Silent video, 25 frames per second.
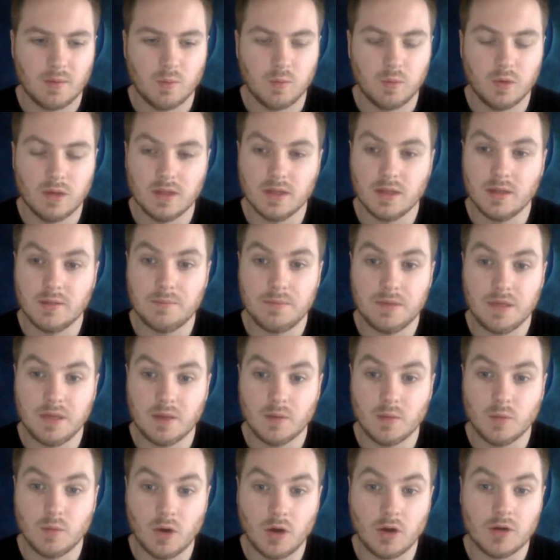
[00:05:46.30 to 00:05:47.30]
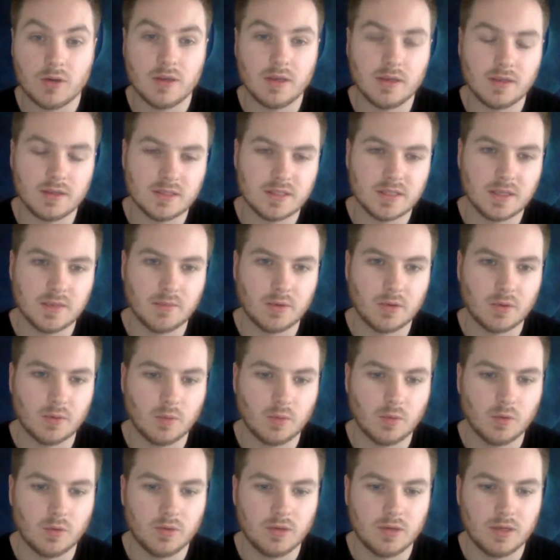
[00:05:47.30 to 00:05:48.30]
will it be a walking sim
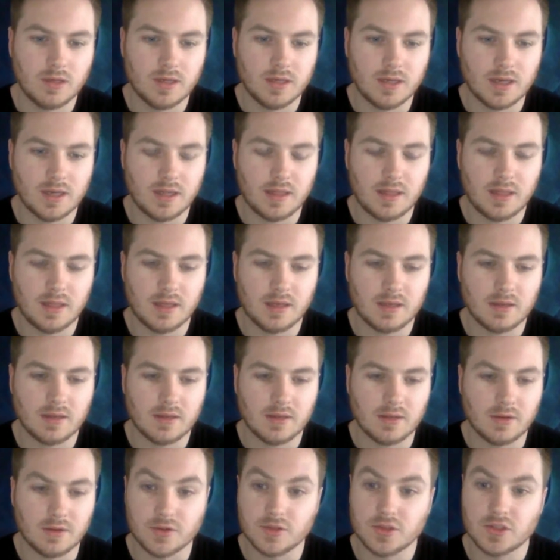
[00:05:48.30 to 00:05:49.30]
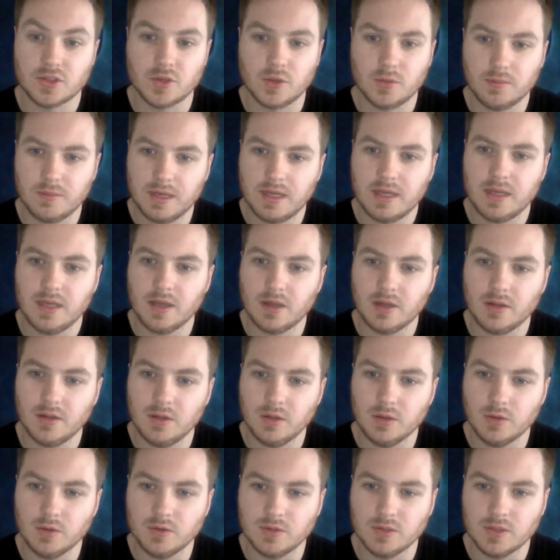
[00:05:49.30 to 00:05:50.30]
or won't it? I think there are so many
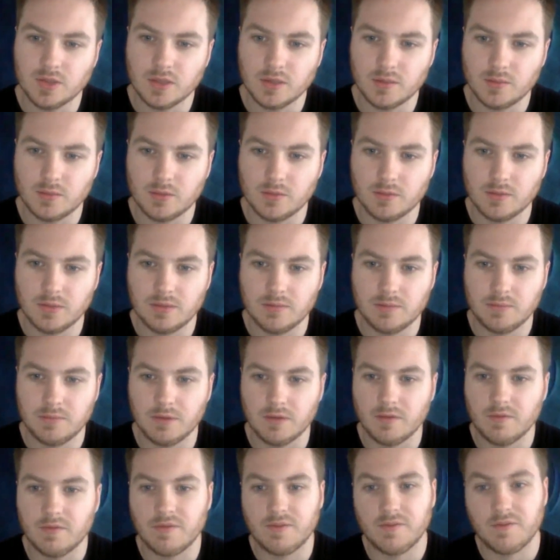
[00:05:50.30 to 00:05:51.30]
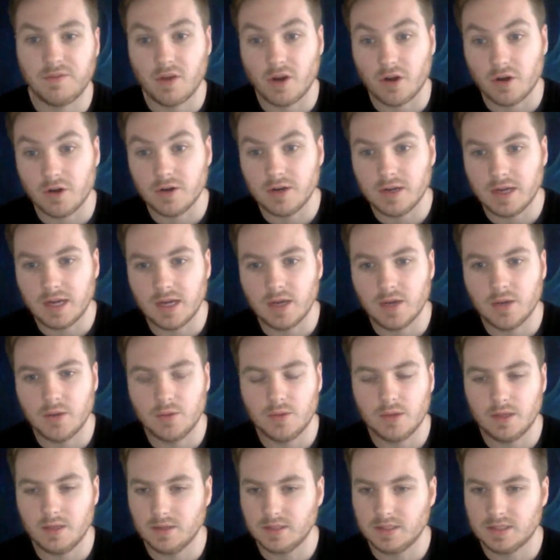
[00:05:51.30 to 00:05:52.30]
unknowns at the moment, but for now,
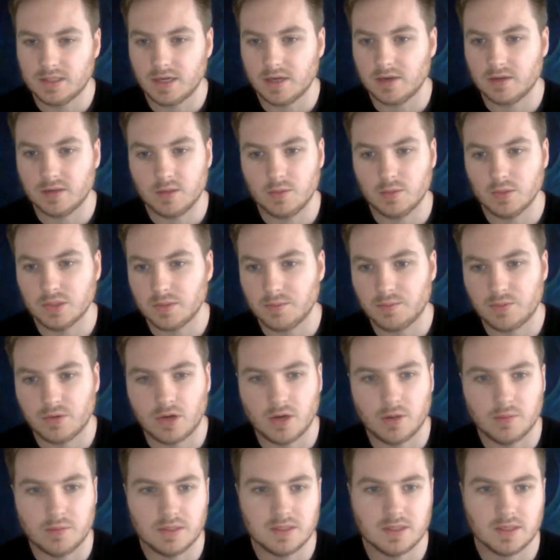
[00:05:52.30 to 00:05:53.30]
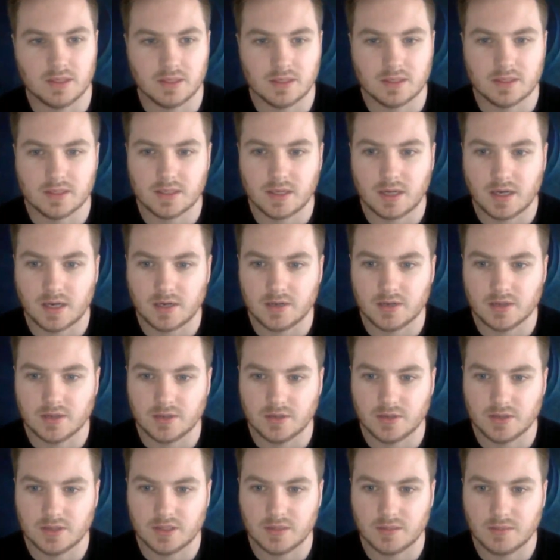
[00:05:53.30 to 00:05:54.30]
it certainly was a promising start. So
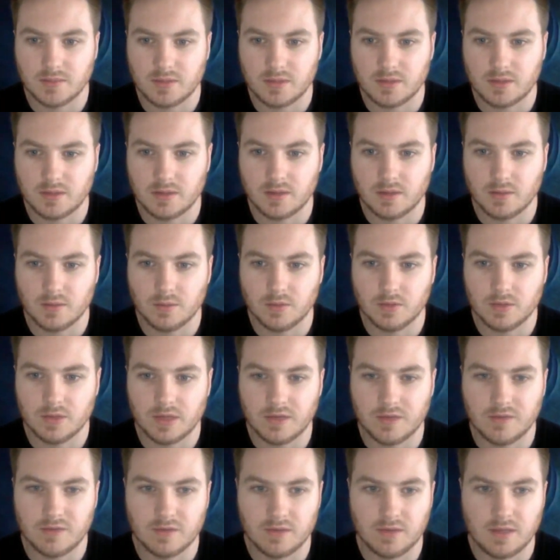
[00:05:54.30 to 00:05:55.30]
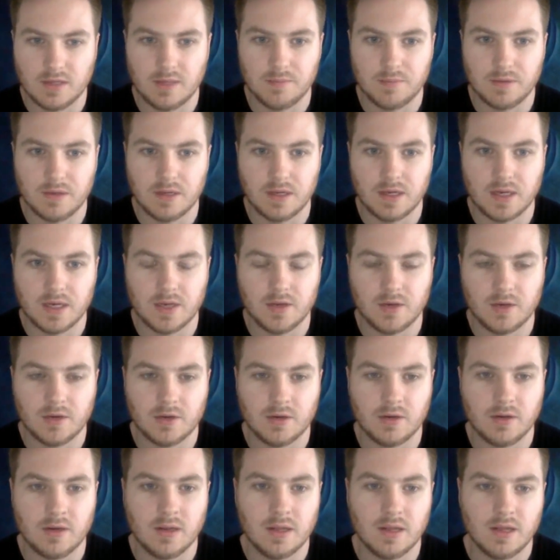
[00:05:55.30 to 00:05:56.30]
it's something that we'll definitely keep an eye
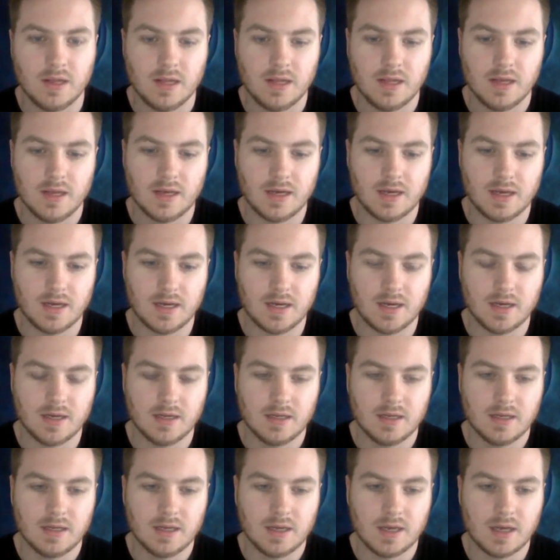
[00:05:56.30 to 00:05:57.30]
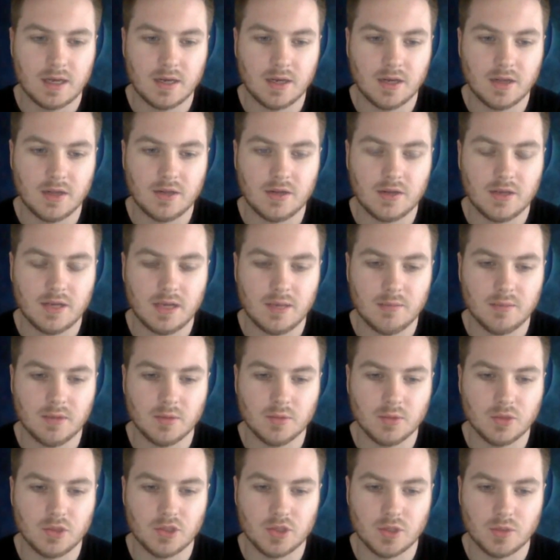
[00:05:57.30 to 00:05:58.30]
on. Another game that
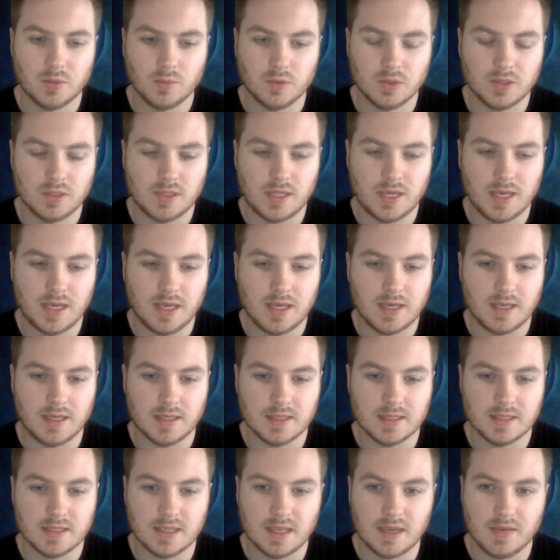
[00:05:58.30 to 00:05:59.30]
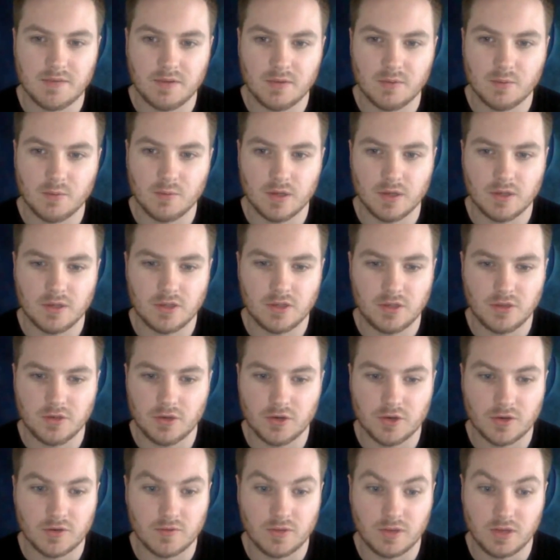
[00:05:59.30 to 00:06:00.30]
was shown was Tekken 7, which
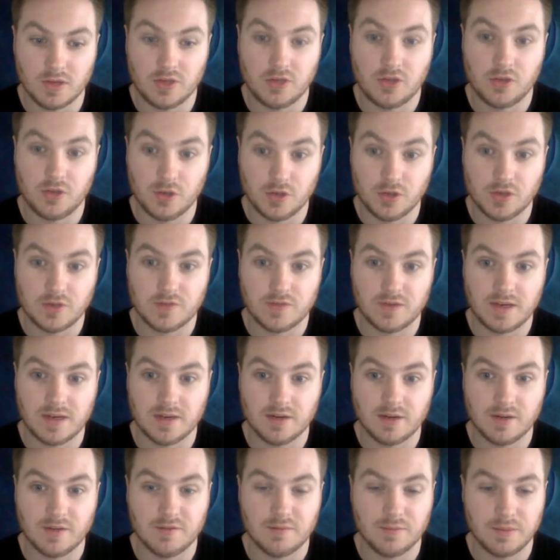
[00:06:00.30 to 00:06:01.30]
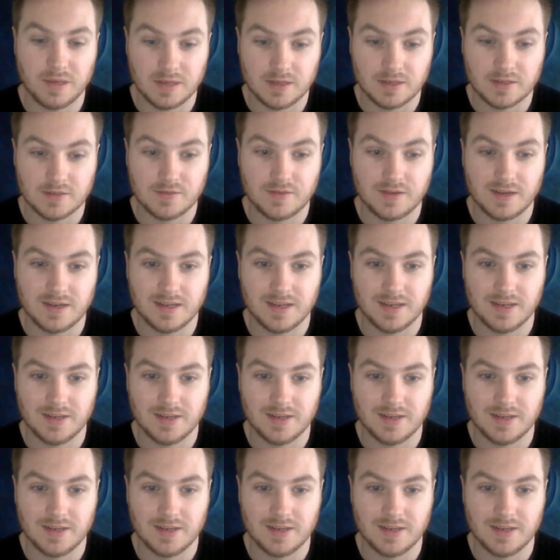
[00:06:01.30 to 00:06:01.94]
you're a huge fan of, biggest fan.